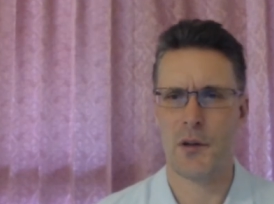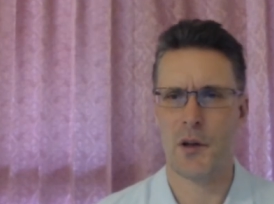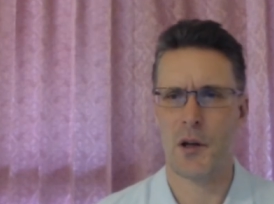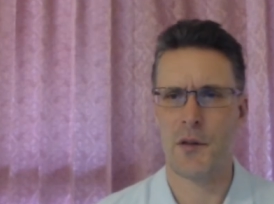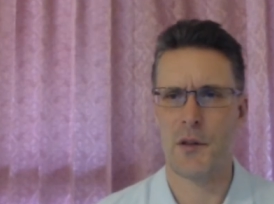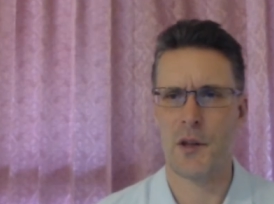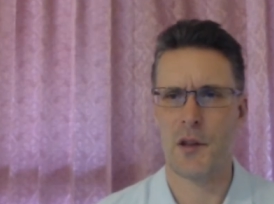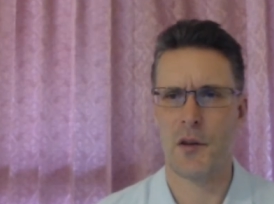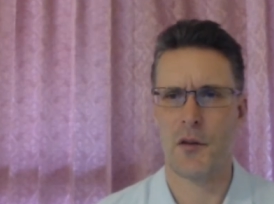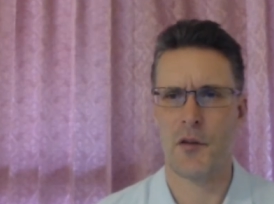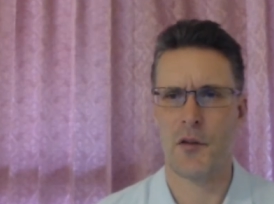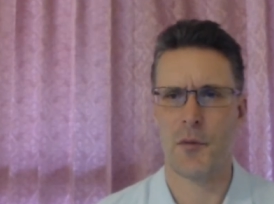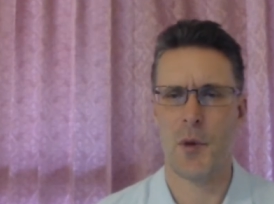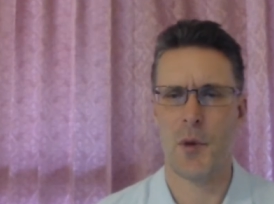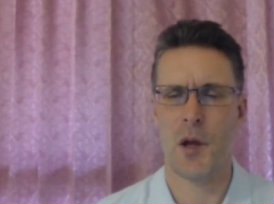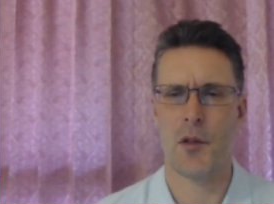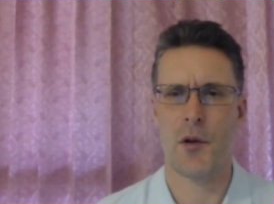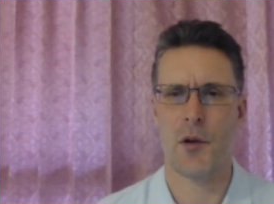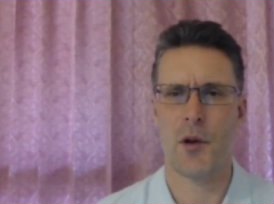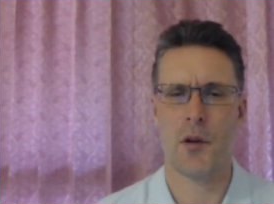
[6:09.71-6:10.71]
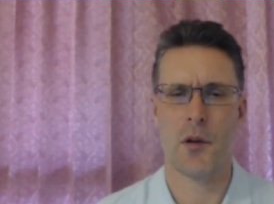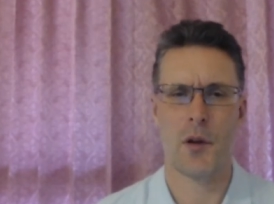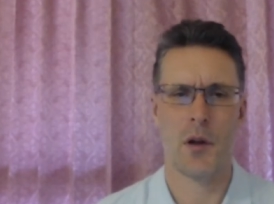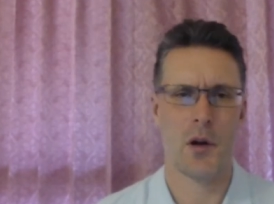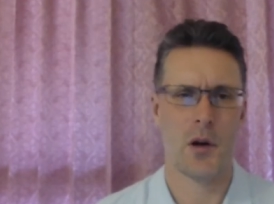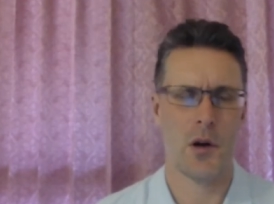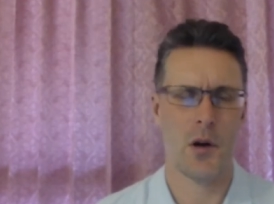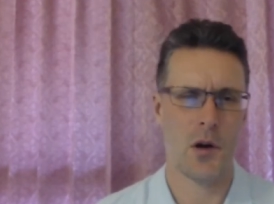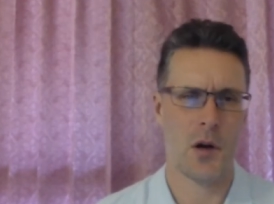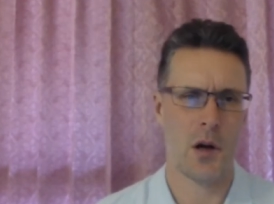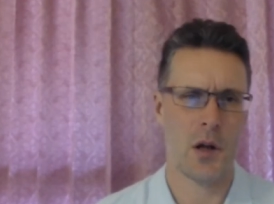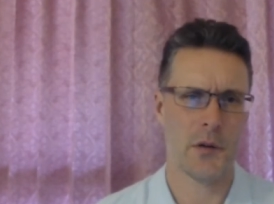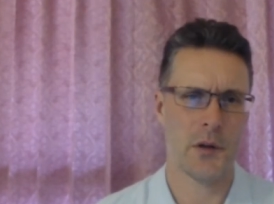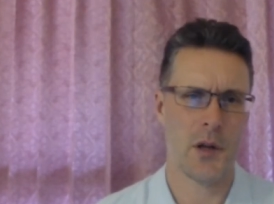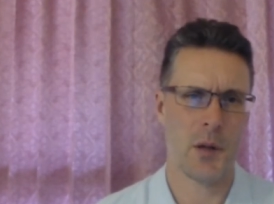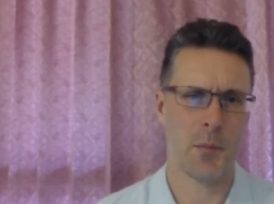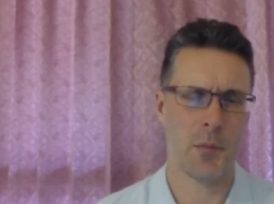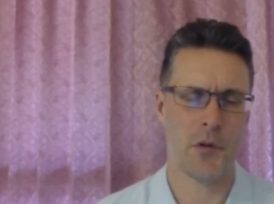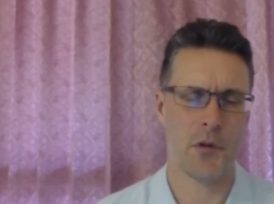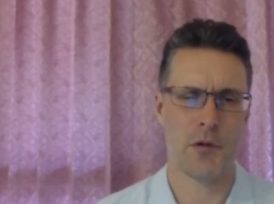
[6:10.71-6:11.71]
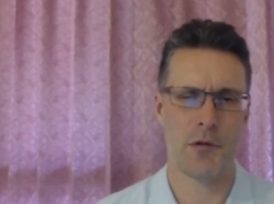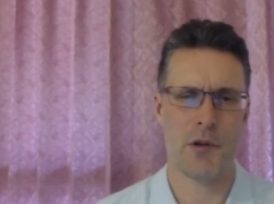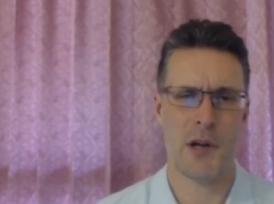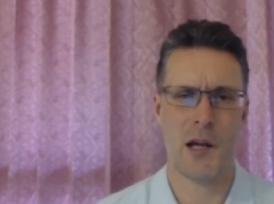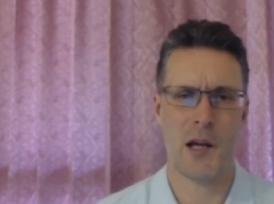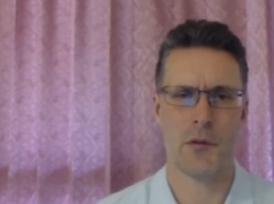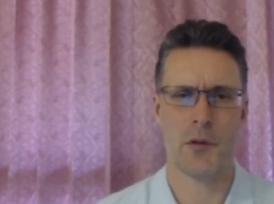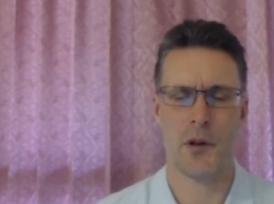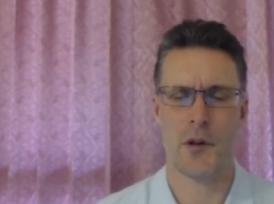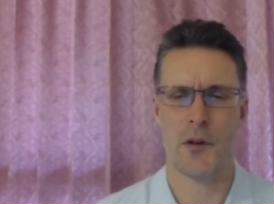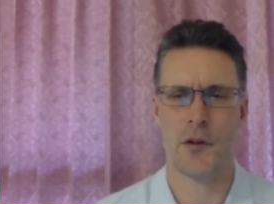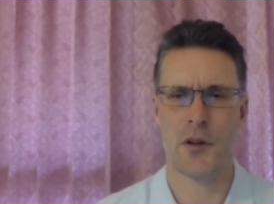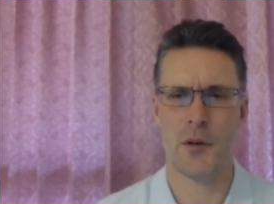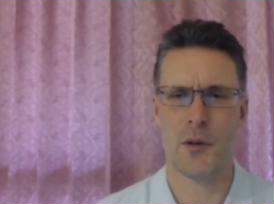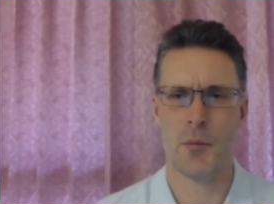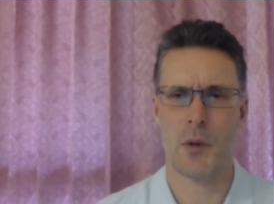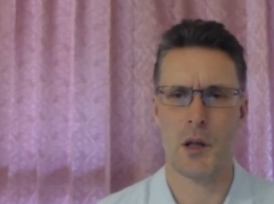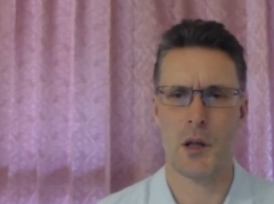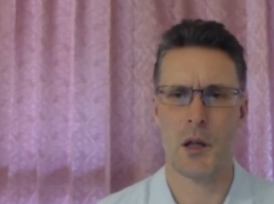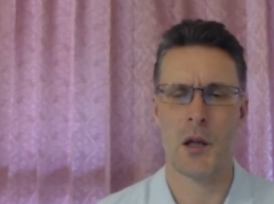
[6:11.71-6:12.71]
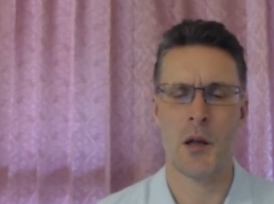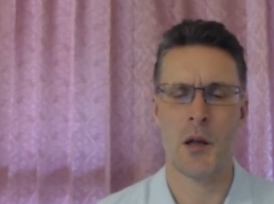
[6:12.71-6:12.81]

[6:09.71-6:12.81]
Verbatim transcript: I, think there's some other uh, numbers around that are similar.